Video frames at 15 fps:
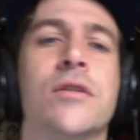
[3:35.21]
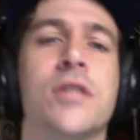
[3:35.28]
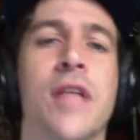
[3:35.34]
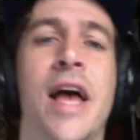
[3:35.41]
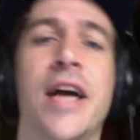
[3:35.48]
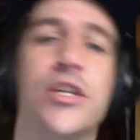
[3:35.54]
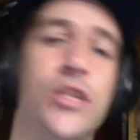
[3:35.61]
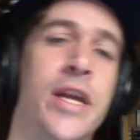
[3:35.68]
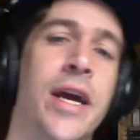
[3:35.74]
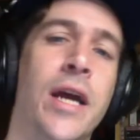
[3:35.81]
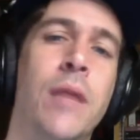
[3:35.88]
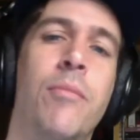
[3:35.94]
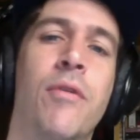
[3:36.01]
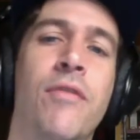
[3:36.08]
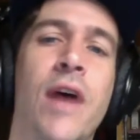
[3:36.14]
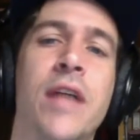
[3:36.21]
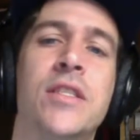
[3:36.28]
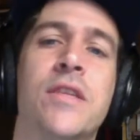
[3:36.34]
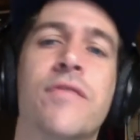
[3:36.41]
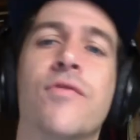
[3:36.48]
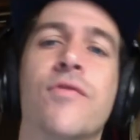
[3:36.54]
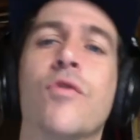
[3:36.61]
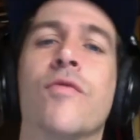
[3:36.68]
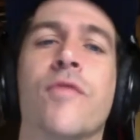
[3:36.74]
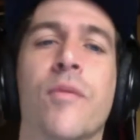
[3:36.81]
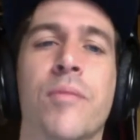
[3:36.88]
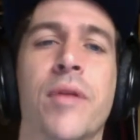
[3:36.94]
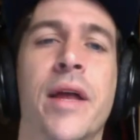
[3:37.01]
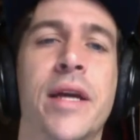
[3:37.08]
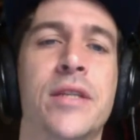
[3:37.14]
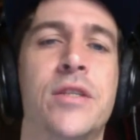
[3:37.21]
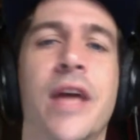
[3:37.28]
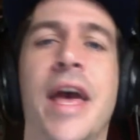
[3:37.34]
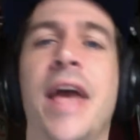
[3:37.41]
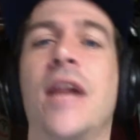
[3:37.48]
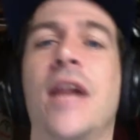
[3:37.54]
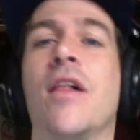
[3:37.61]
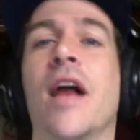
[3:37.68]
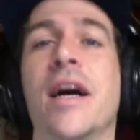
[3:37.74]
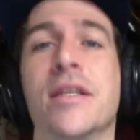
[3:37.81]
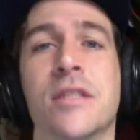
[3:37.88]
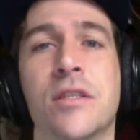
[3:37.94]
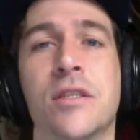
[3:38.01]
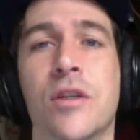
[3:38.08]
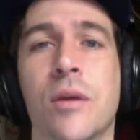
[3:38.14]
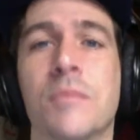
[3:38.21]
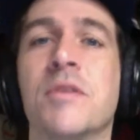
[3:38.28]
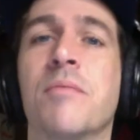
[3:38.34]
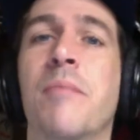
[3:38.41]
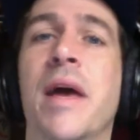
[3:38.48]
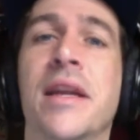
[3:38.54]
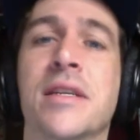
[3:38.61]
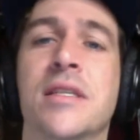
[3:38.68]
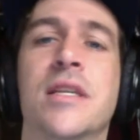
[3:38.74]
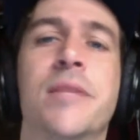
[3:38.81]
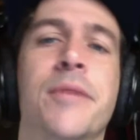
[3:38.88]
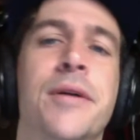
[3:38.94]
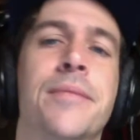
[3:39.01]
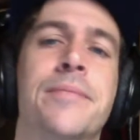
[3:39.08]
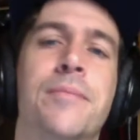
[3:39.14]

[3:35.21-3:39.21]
/ Nick provides a fruitful place to analyze in terms of meta-cinema.